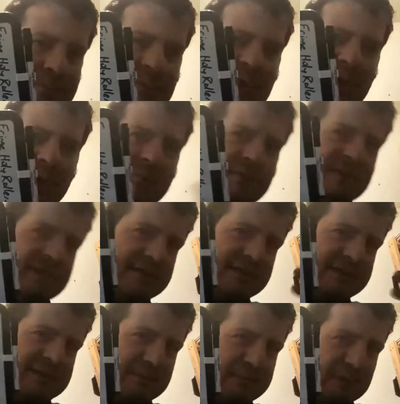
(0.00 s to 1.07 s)
Yeah, just a
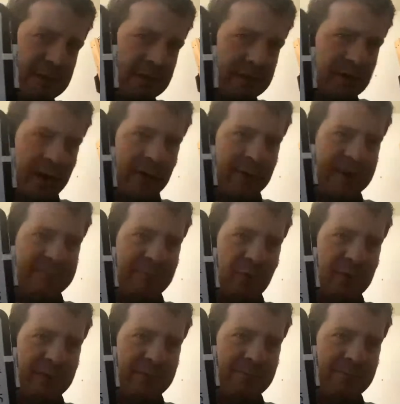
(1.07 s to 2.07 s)
simple little dry erase board.